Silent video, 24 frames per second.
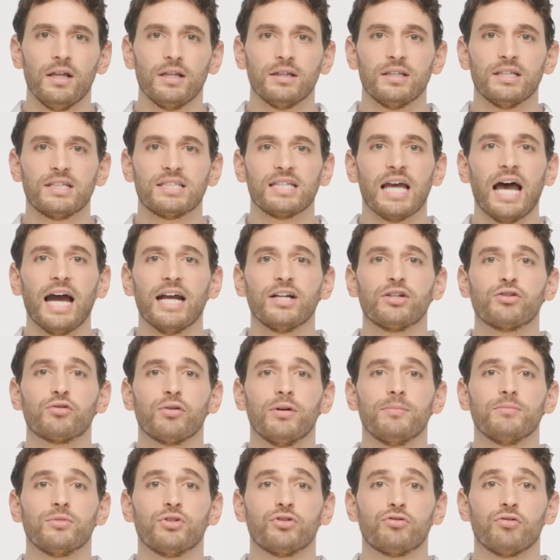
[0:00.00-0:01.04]
The side
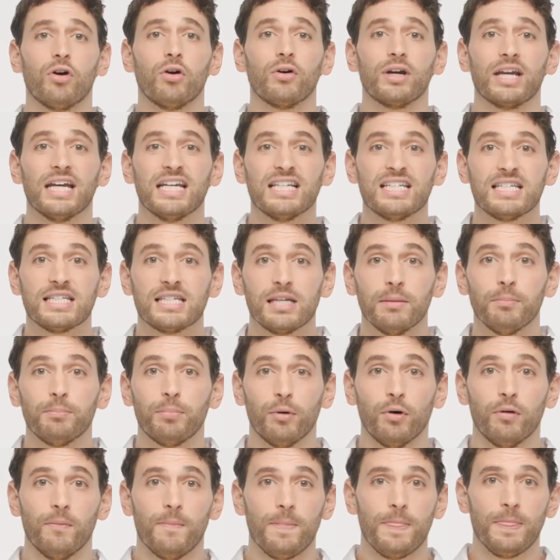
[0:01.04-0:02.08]
trim stroke is
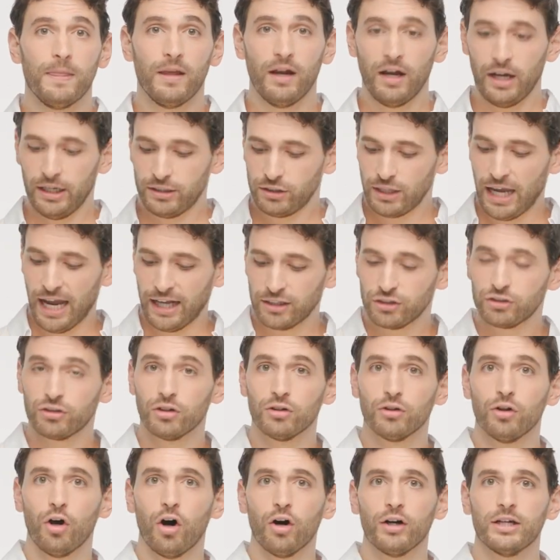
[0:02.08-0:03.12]
simple. Attach the
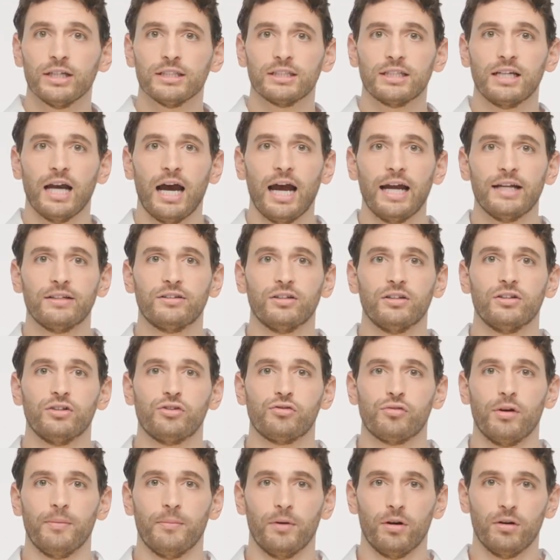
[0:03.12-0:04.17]
longest guide to the
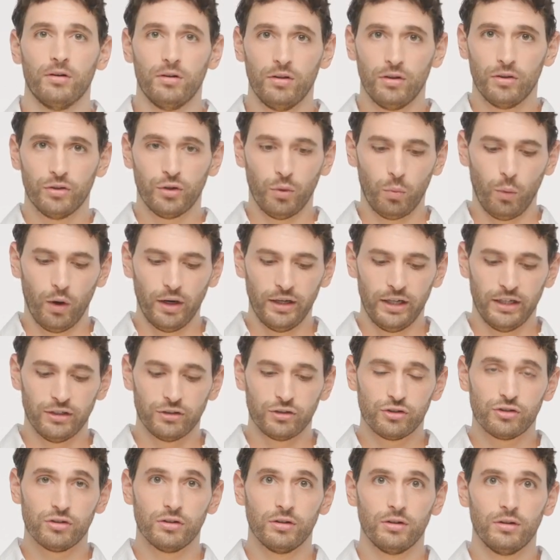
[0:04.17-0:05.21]
trimmer, the 1
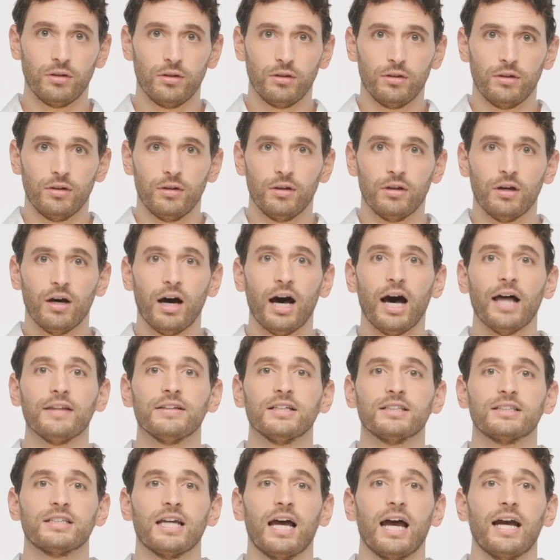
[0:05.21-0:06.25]
inch. On
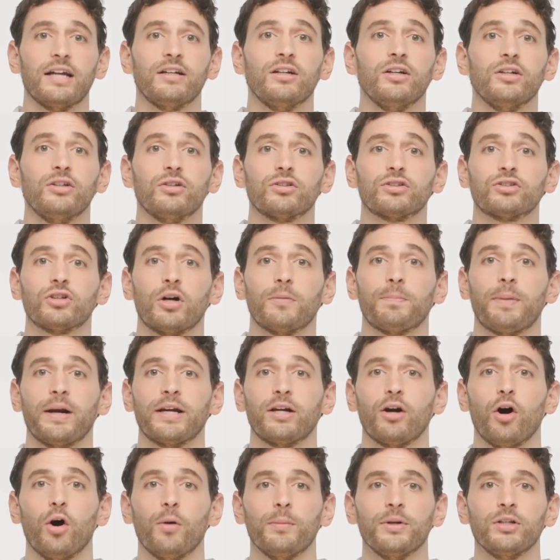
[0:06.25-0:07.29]
the side, you'll start by
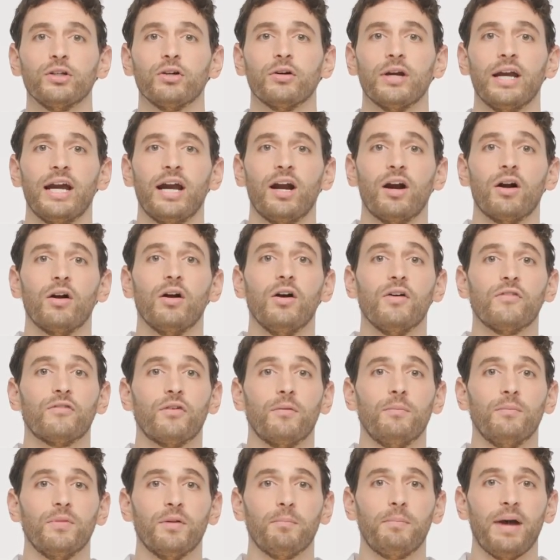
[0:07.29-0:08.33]
combing your hair
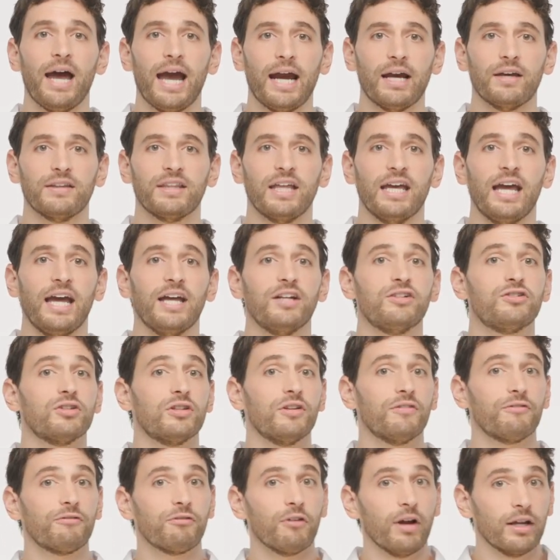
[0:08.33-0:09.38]
from the back of the head to
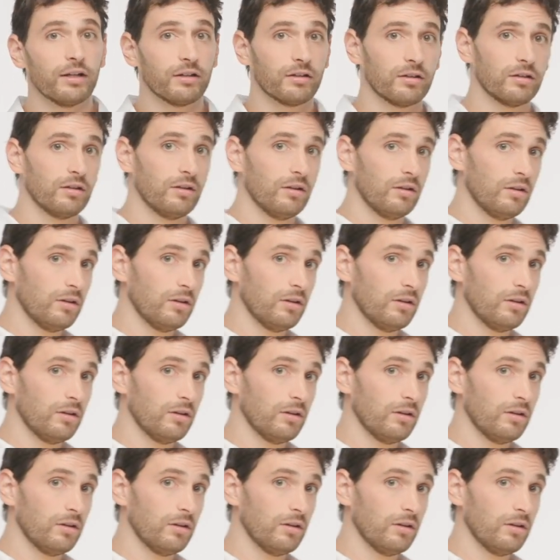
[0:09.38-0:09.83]
the front.